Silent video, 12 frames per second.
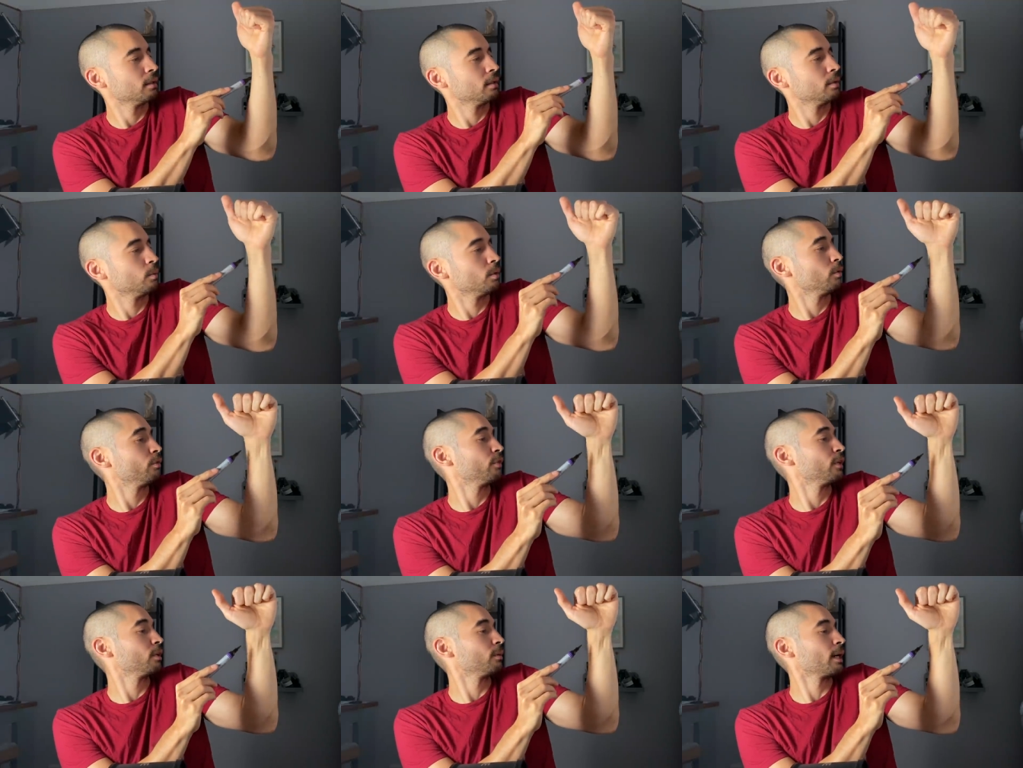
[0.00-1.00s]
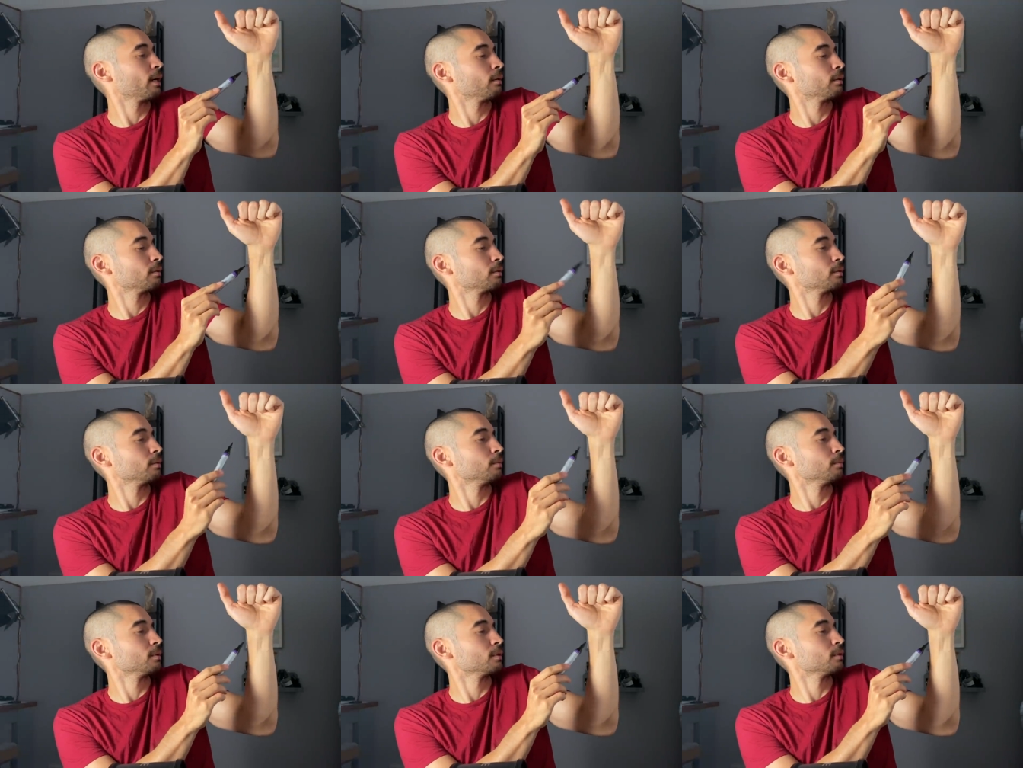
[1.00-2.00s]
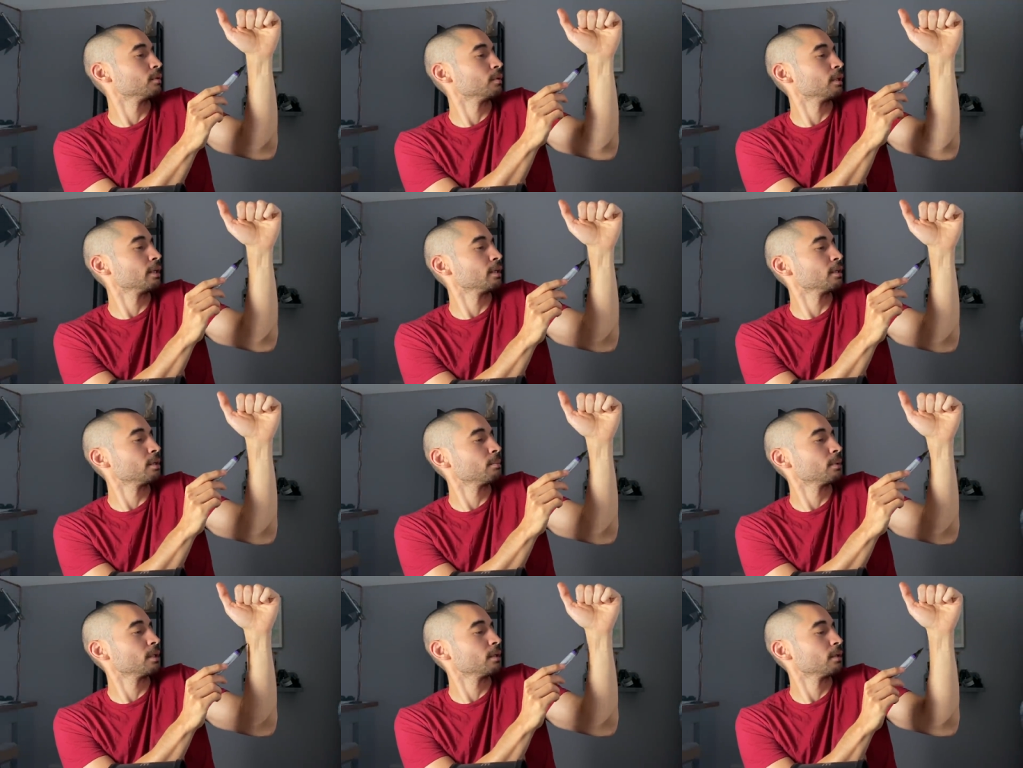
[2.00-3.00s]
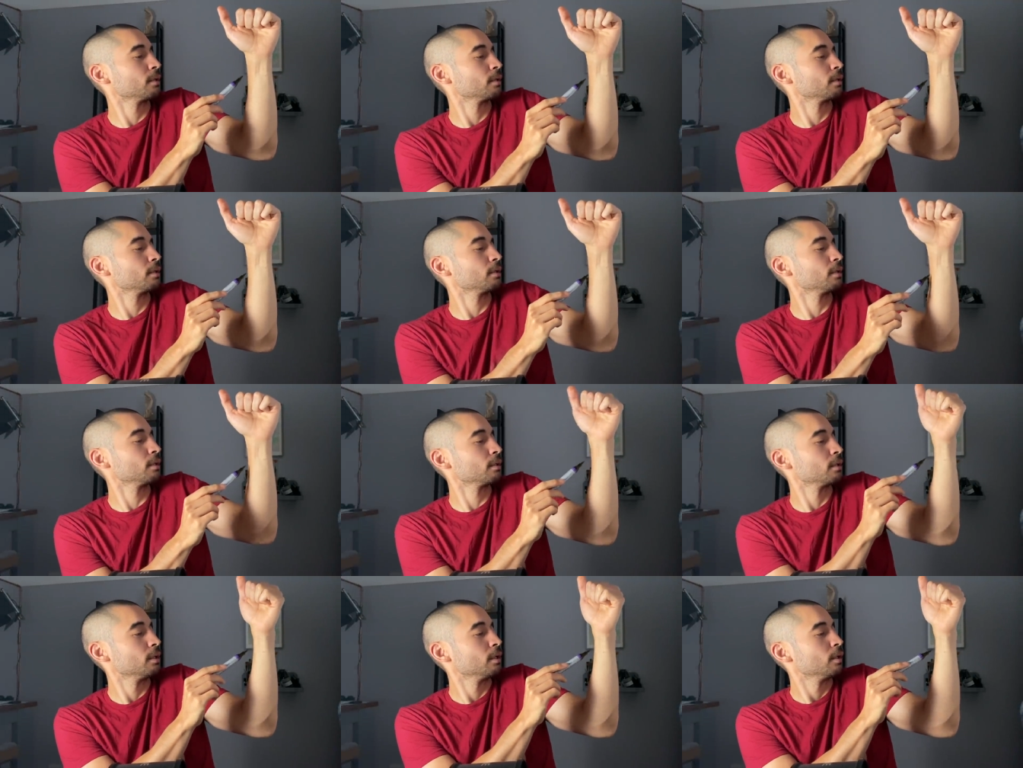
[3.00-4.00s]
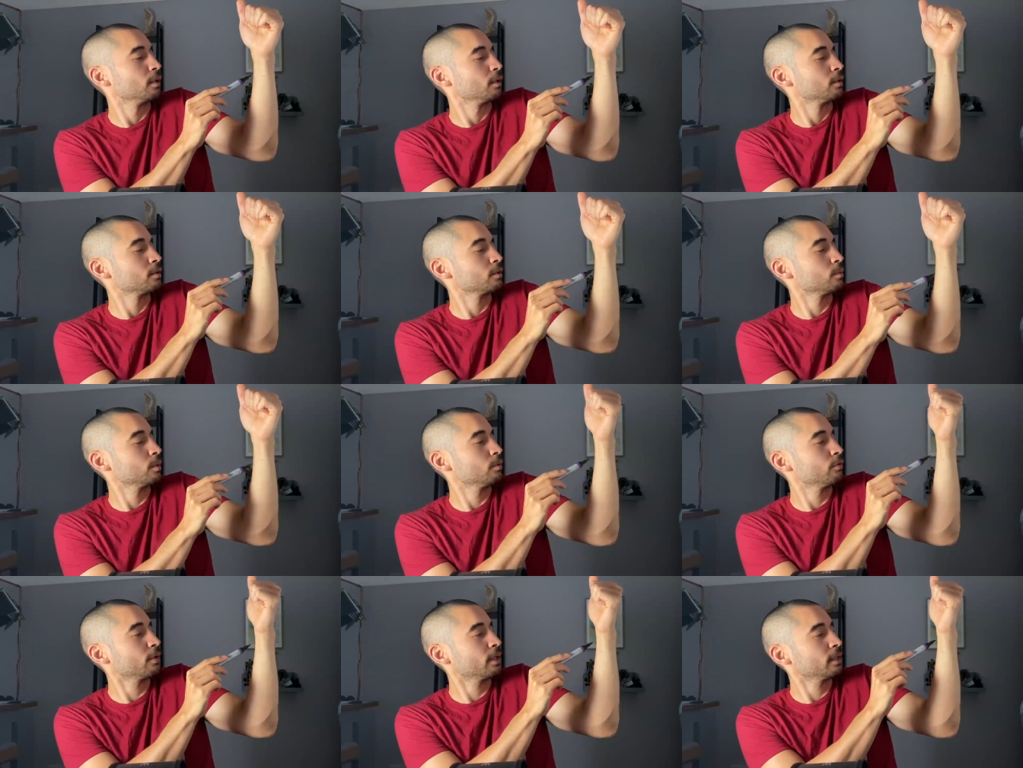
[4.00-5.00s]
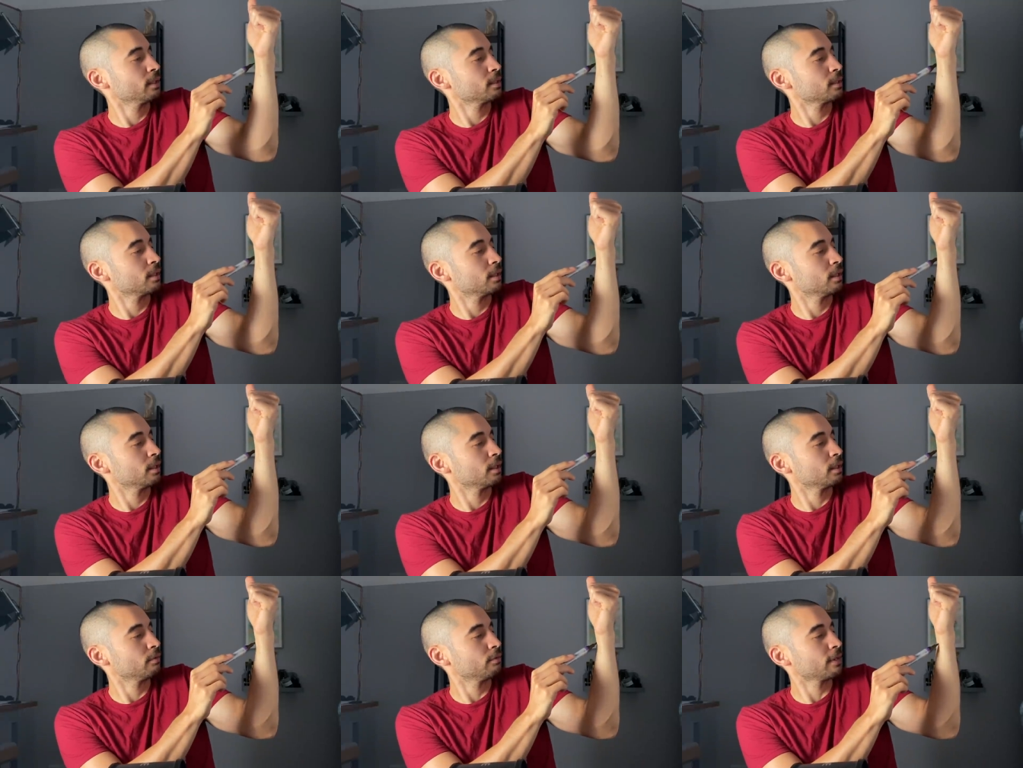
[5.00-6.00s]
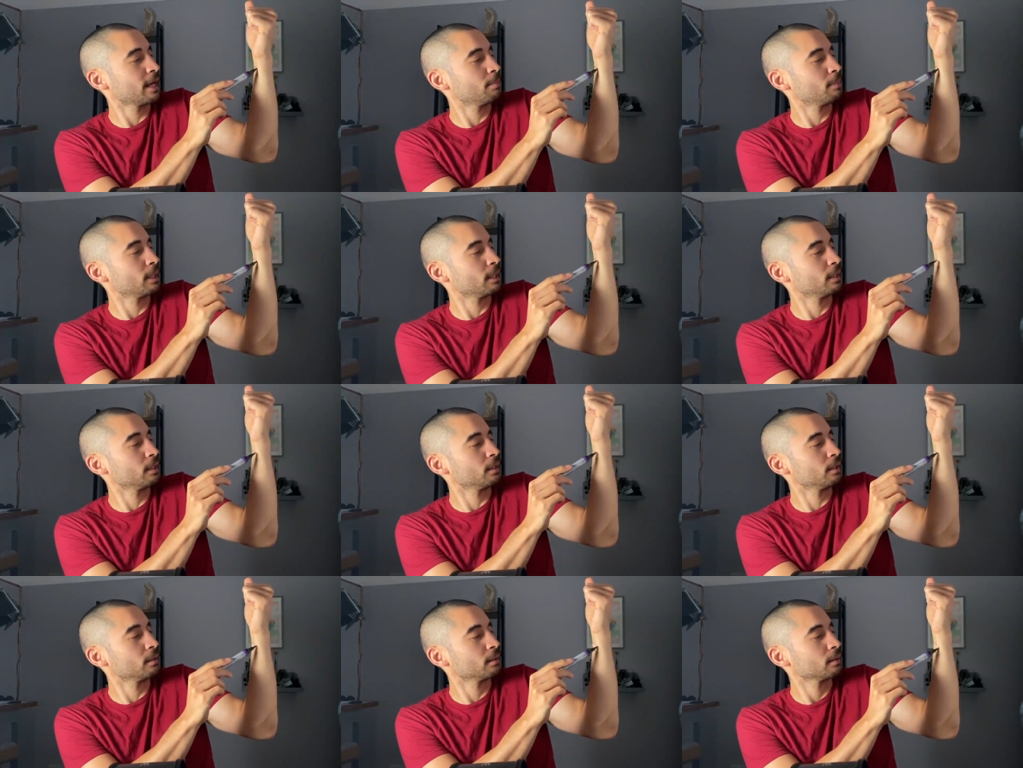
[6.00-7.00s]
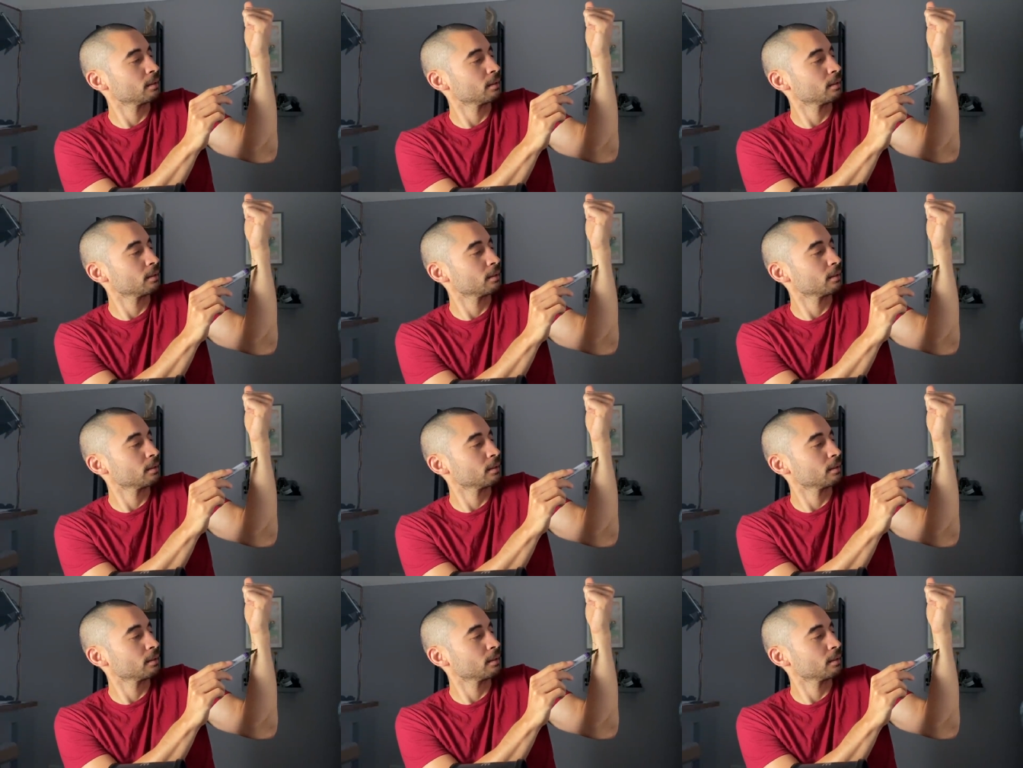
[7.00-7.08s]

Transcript: And we'll figure out, oh, it's not lined up here and here. So we'll find another flat plane here.